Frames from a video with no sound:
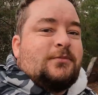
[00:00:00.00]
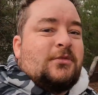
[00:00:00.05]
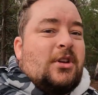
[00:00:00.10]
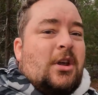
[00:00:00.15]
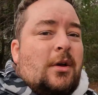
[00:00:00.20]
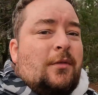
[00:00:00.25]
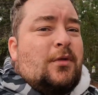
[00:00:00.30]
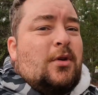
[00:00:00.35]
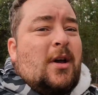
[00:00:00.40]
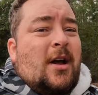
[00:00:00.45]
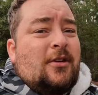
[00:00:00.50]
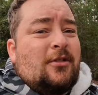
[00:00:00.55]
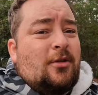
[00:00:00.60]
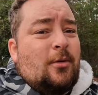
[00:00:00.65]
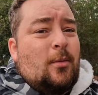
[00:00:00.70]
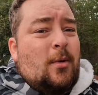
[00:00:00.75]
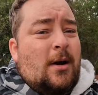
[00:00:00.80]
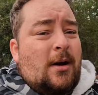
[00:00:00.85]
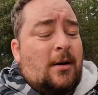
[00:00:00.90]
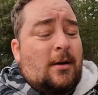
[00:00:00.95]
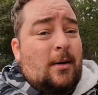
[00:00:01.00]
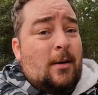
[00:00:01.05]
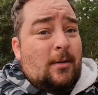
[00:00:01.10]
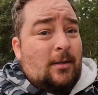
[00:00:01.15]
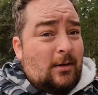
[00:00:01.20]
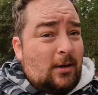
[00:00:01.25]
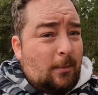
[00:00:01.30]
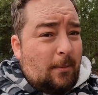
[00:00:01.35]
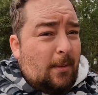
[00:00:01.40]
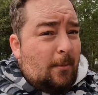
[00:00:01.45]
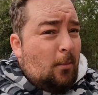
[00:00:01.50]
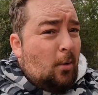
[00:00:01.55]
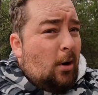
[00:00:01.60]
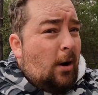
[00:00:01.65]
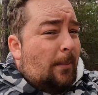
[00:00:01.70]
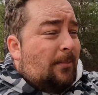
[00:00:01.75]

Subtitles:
So if you guys are wanting a little bit more